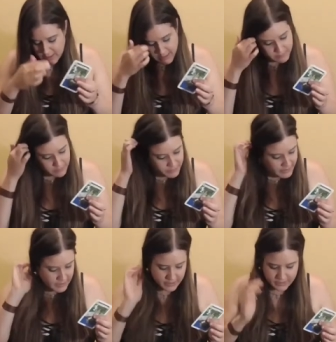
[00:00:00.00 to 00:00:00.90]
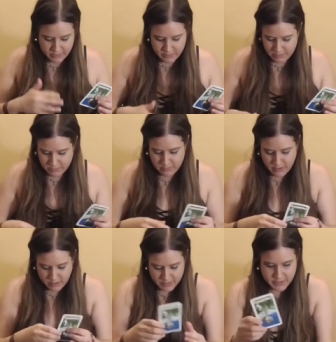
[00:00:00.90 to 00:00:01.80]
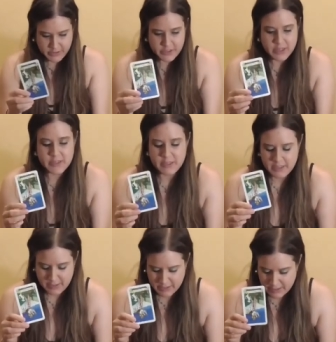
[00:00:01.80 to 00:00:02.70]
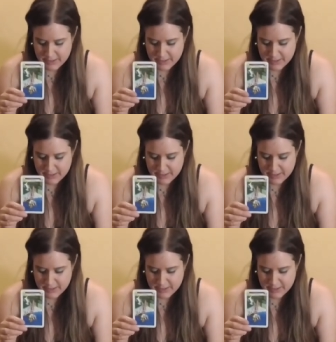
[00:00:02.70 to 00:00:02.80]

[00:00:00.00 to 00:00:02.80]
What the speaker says: that we'll be getting into are suggesting